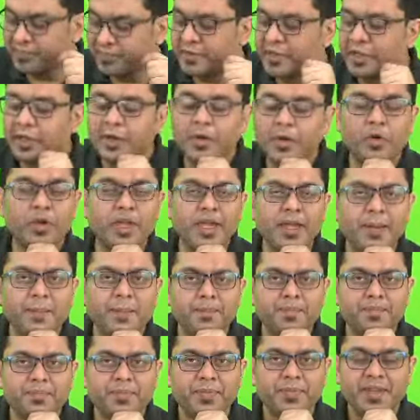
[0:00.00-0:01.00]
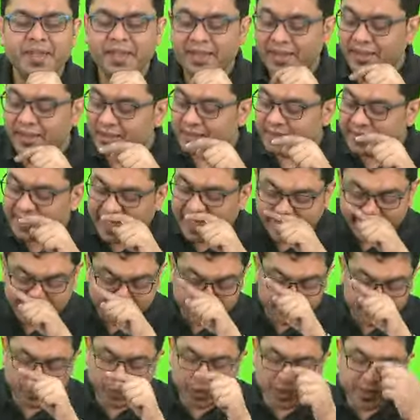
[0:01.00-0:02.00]
Okay, that is
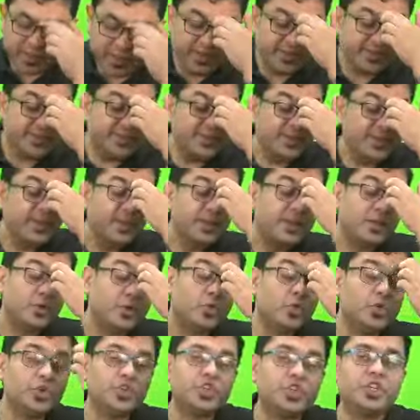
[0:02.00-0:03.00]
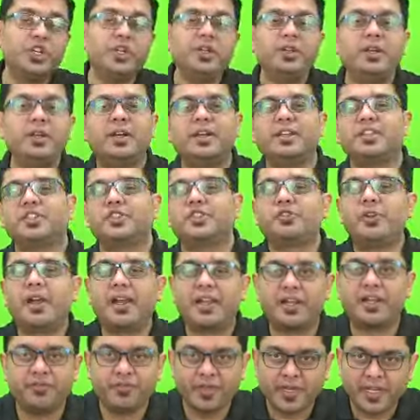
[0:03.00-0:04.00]
what is ocean
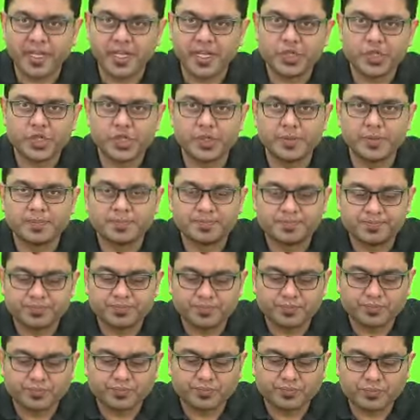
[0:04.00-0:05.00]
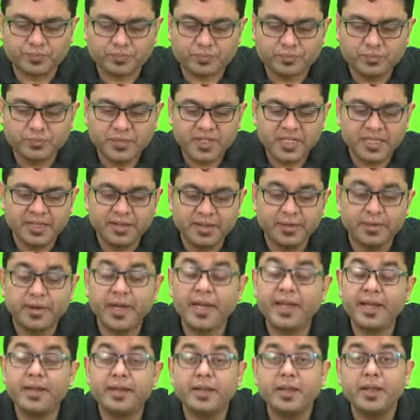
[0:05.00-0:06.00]
stratification,
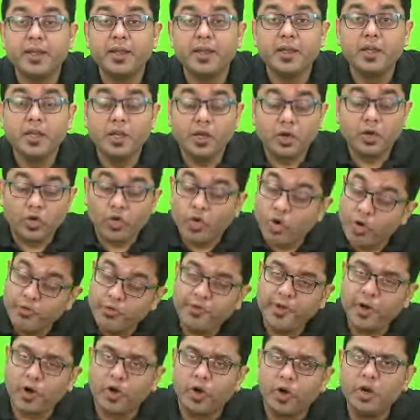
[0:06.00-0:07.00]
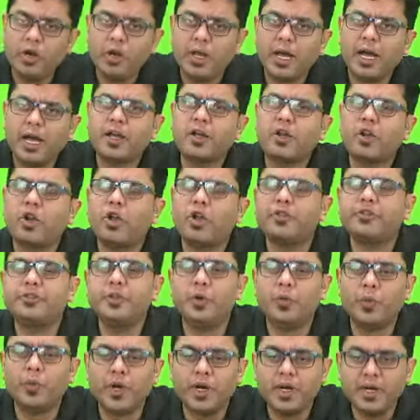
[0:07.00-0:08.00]
right? Overall, across the
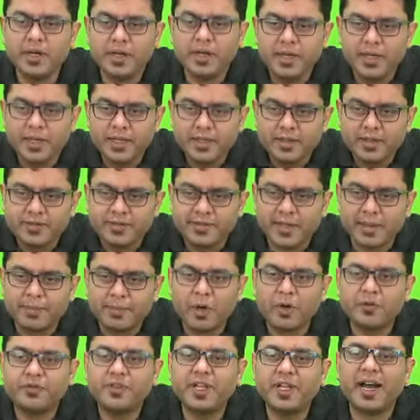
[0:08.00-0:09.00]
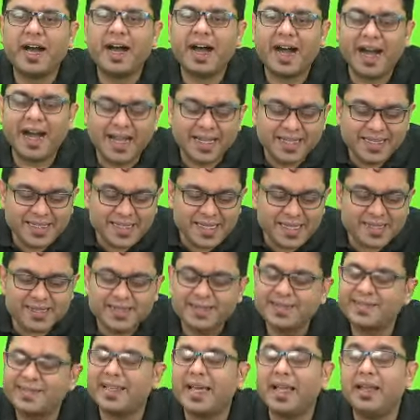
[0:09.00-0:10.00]
world, some of the highest
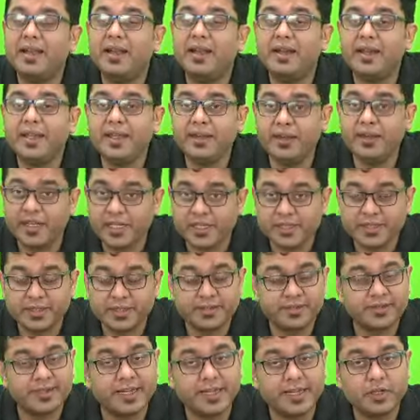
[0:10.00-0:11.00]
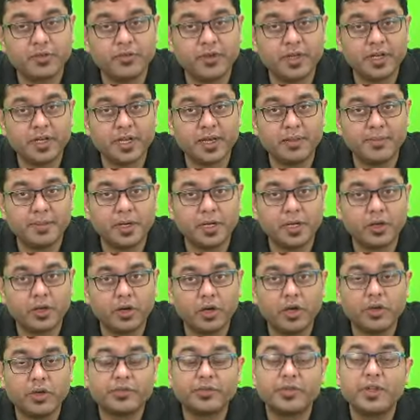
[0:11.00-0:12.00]
salinity regions that you will come
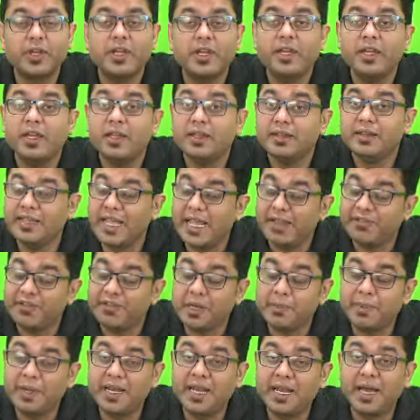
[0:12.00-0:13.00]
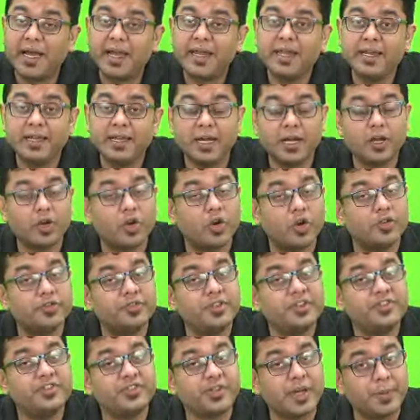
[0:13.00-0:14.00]
across, they will be lying across the
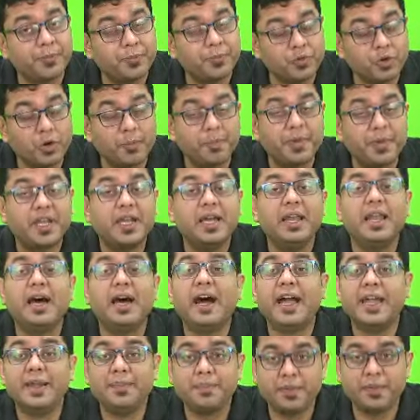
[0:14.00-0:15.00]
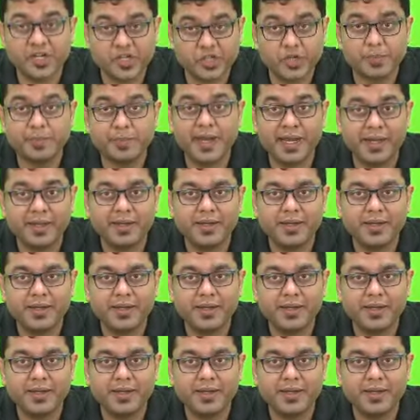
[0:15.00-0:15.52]
subtropical high pressure belt,